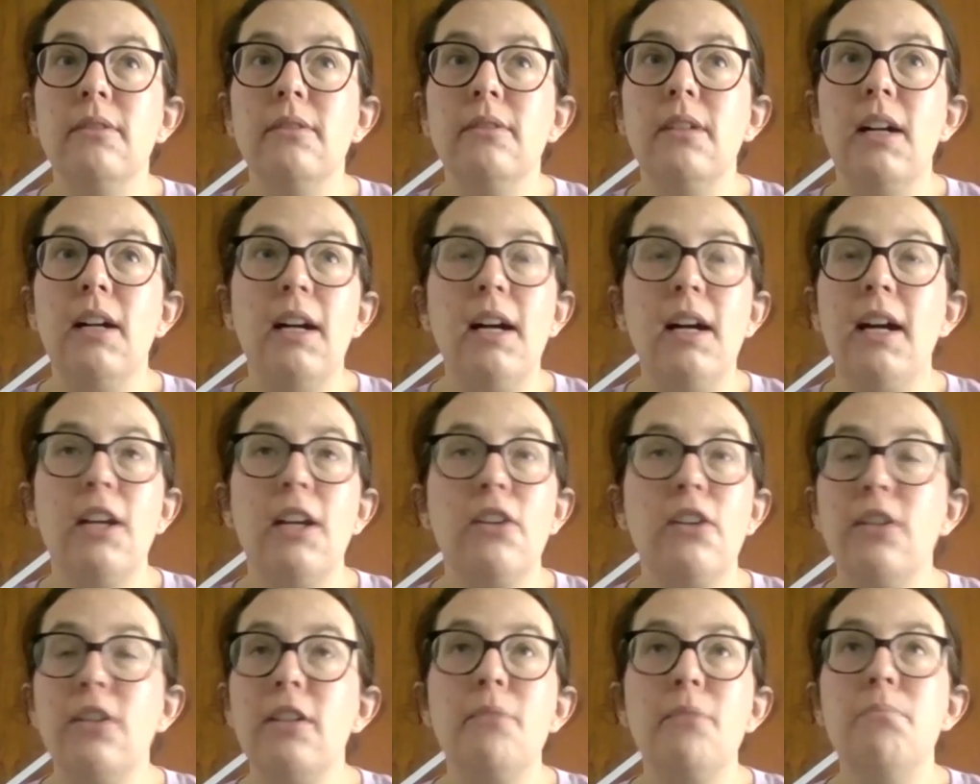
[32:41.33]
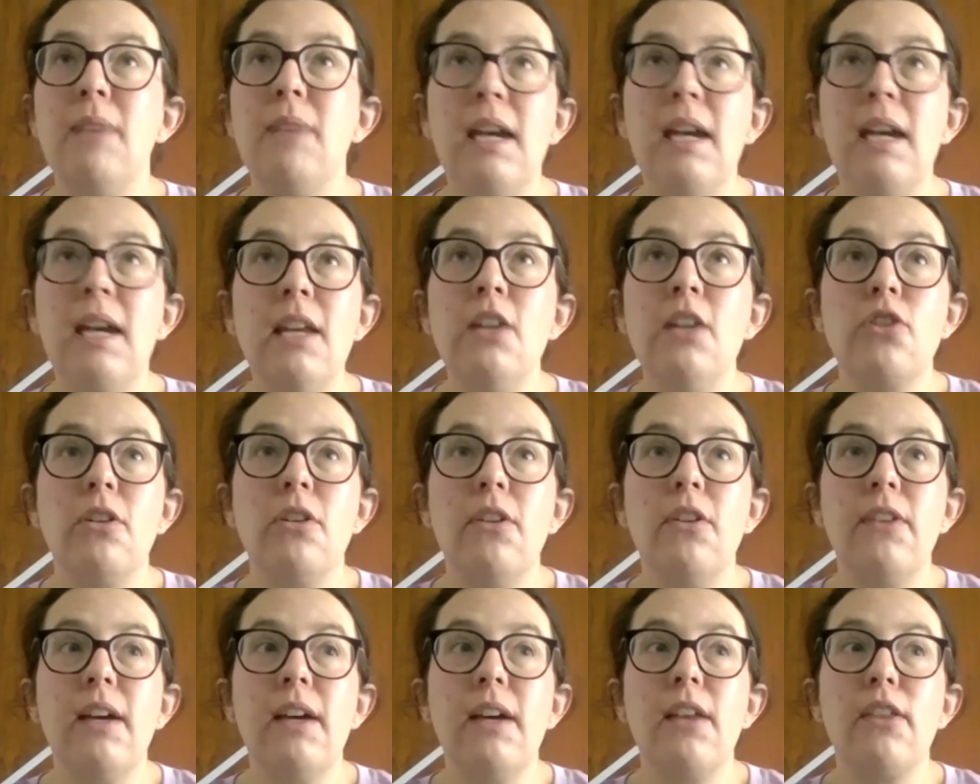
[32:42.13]
I, I couldn't manage
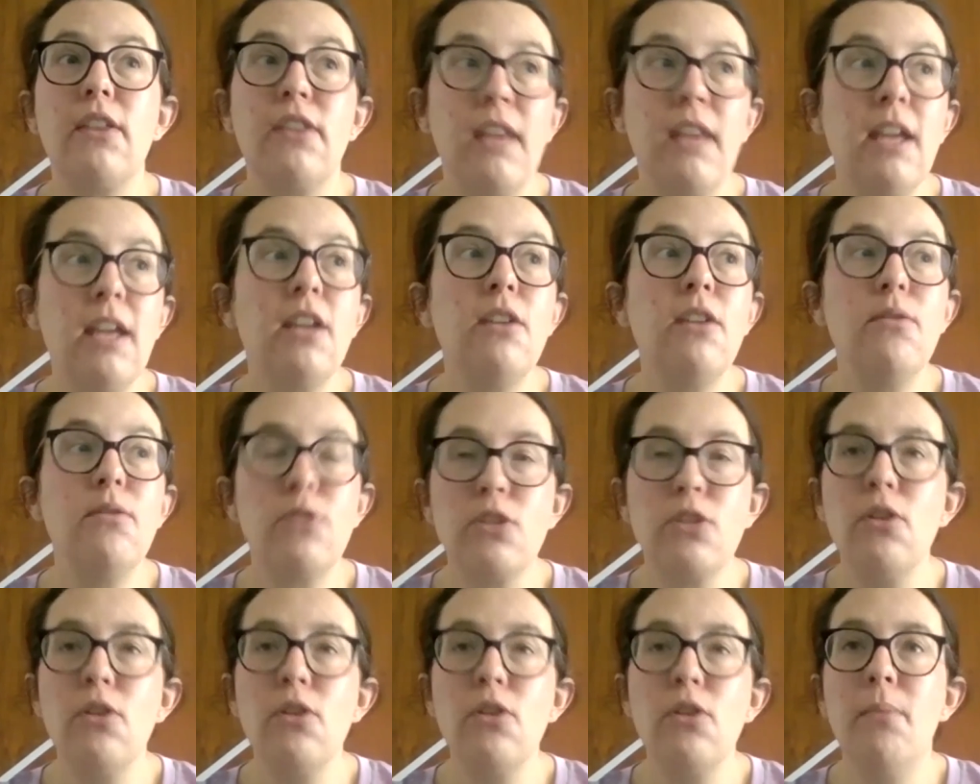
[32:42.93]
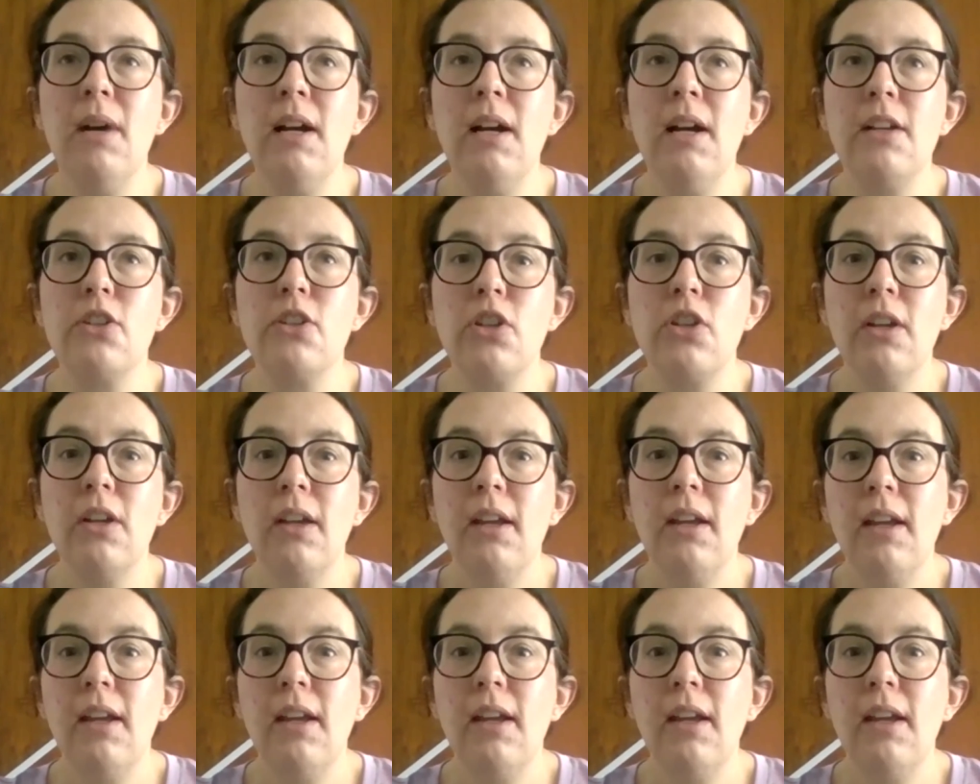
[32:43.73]
all that. Thank you so much.